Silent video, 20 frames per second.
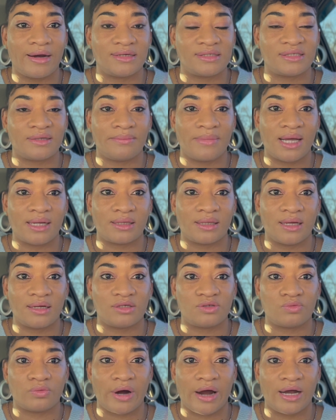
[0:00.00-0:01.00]
and to make
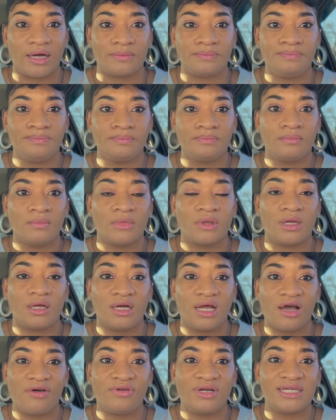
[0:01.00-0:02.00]
things right. The
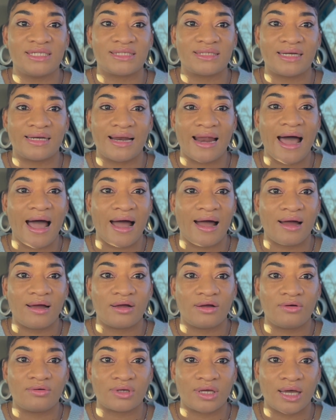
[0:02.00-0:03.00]
devil is a lie,
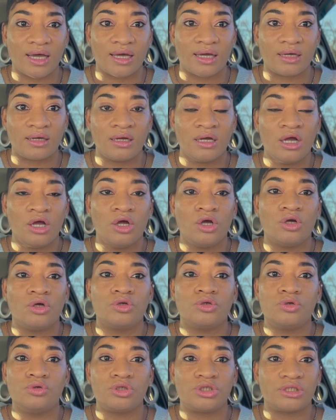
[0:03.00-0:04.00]
okay?
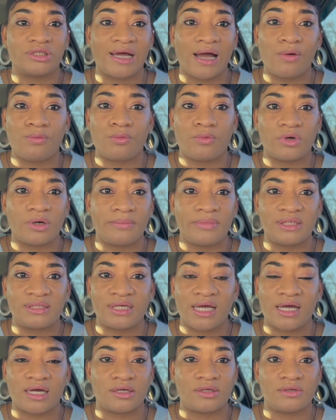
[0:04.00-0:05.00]
You should not want to be
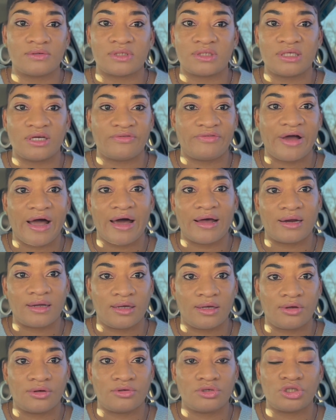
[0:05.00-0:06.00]
taking yourself out of
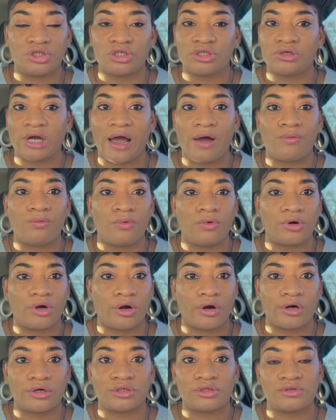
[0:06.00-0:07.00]
here. You should not want to
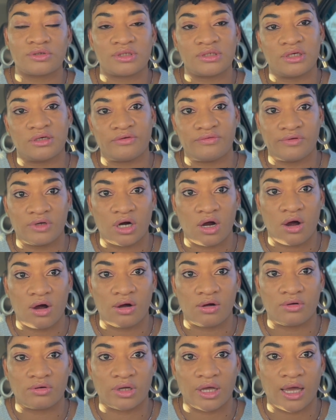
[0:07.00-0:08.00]
hurt yourself at
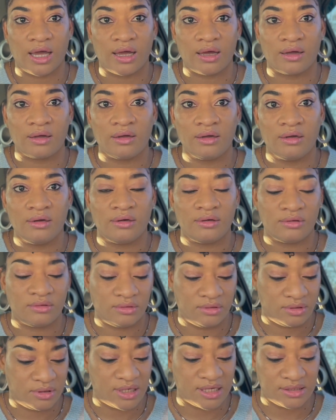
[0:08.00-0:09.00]
all, okay?
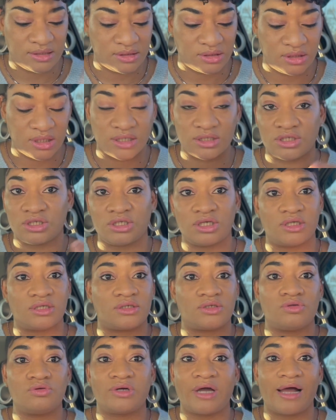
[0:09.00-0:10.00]
That's that's
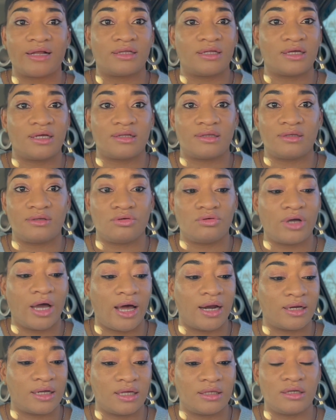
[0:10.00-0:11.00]
just you got to get you got
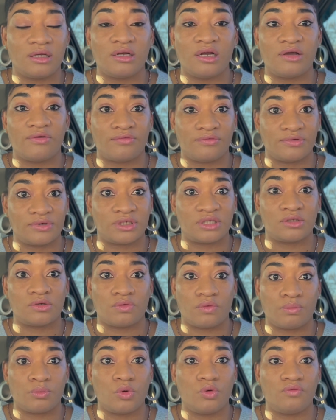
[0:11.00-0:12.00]
to get deliverance to
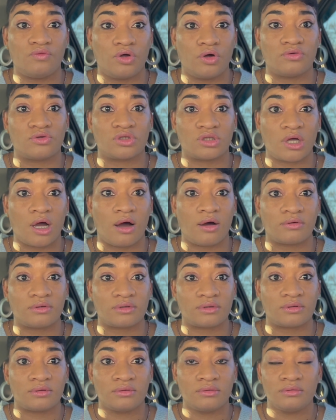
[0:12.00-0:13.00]
remove those
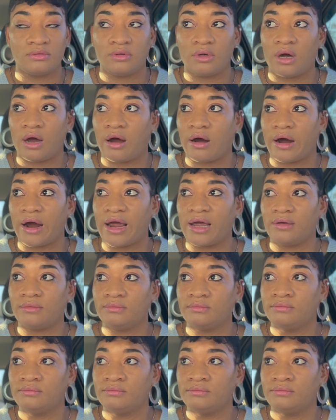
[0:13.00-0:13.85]
thoughts. All right?